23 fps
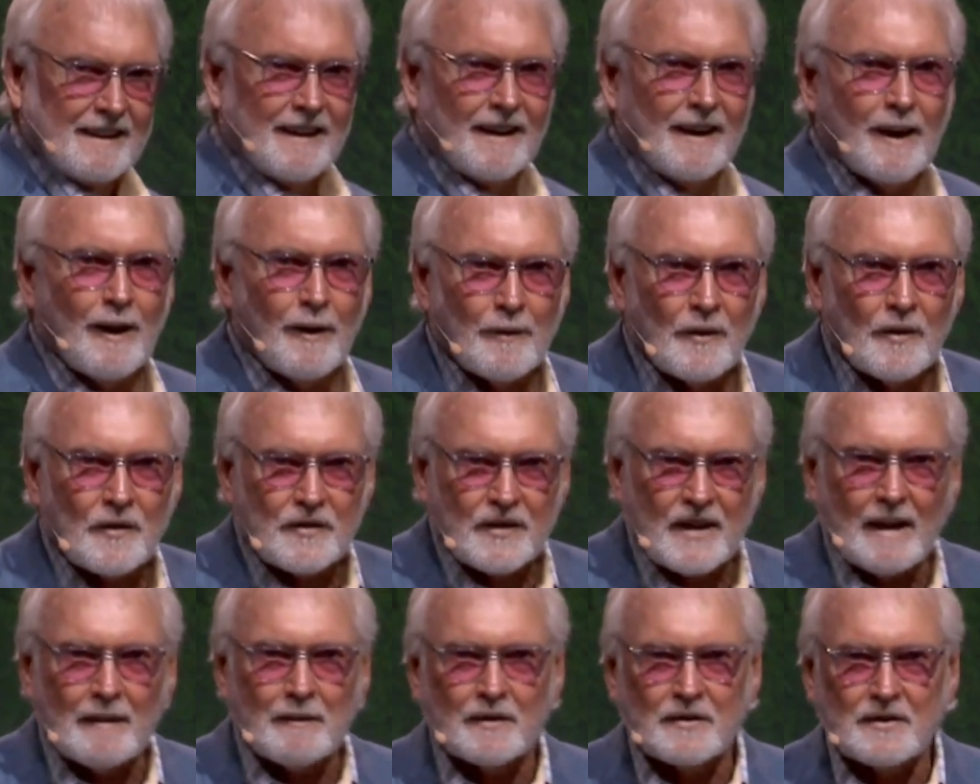on the
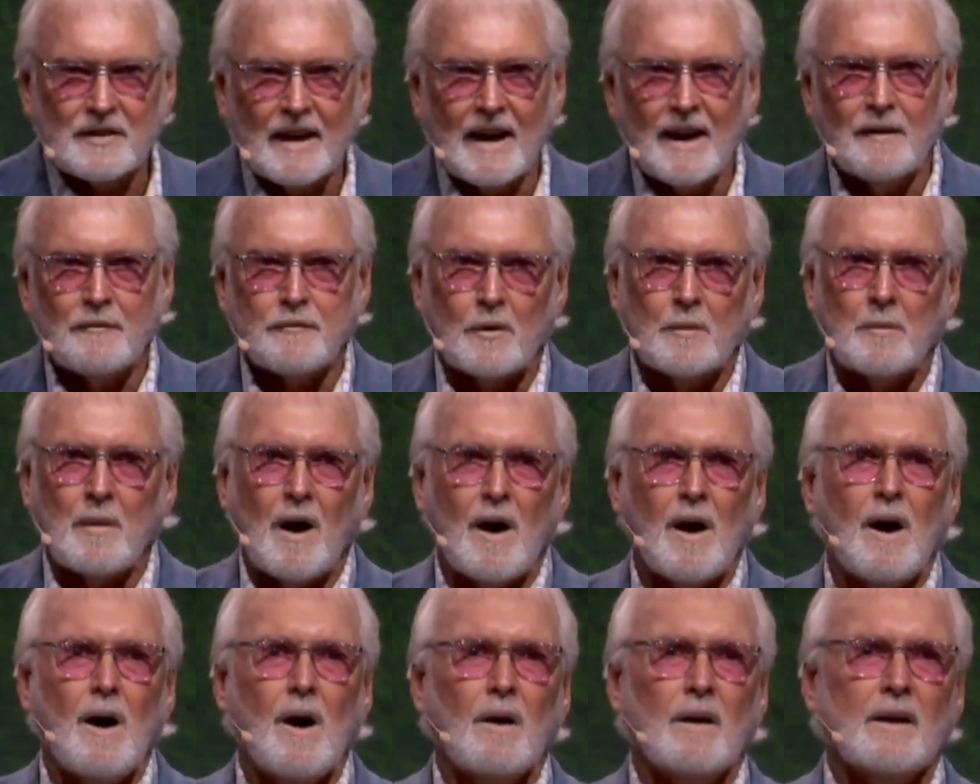seventh day from
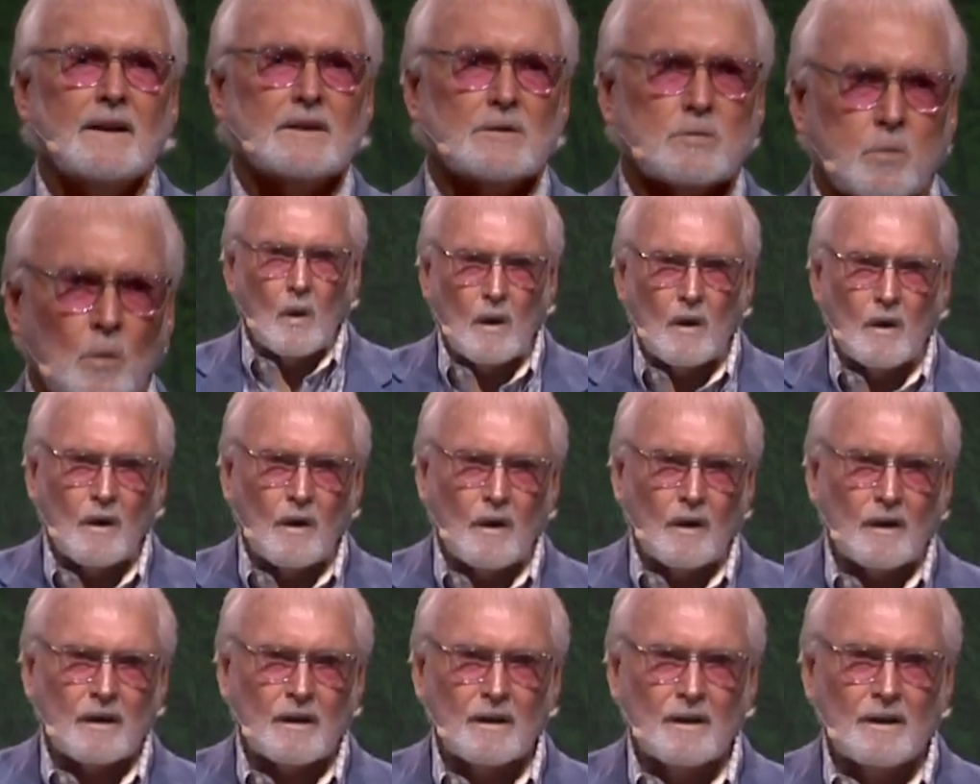all his
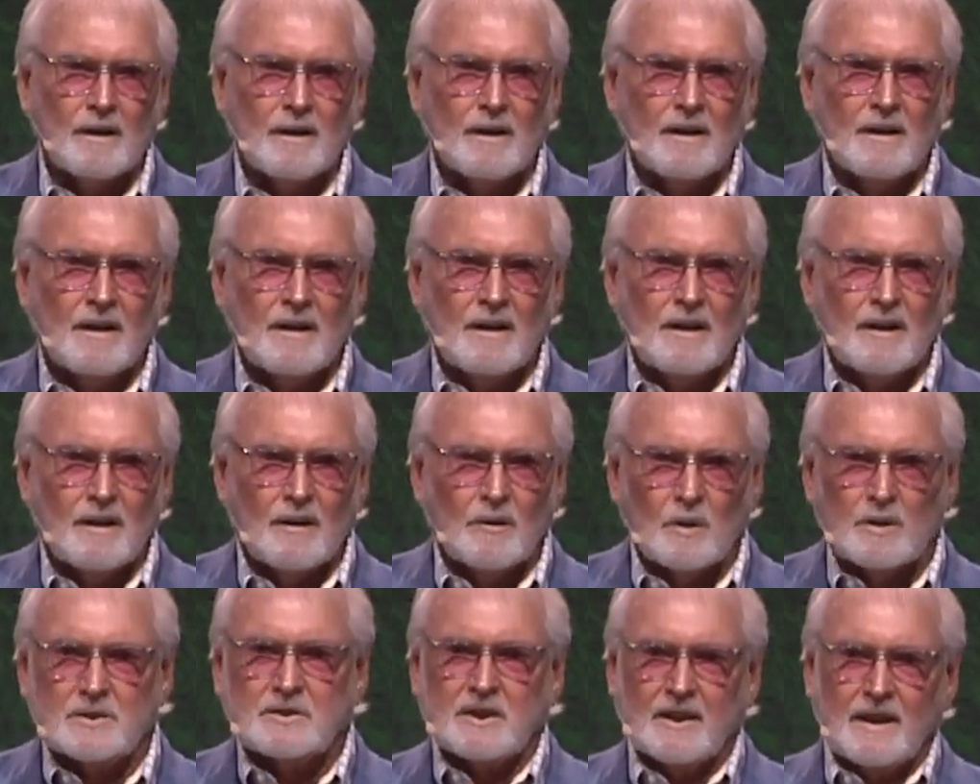work
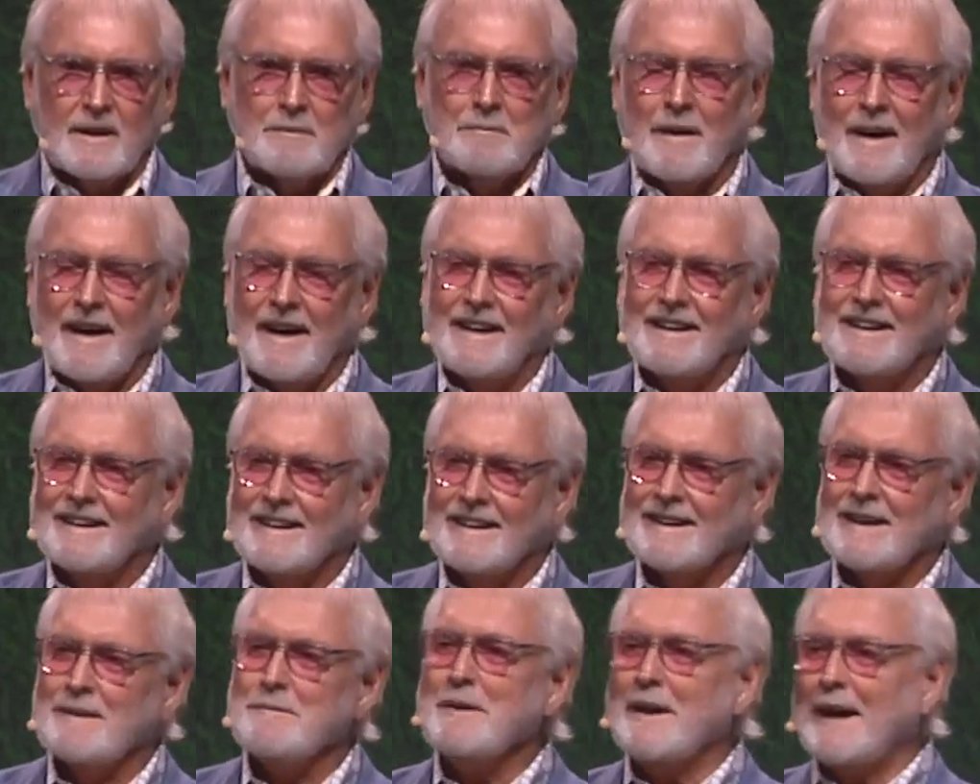which he had made. Let me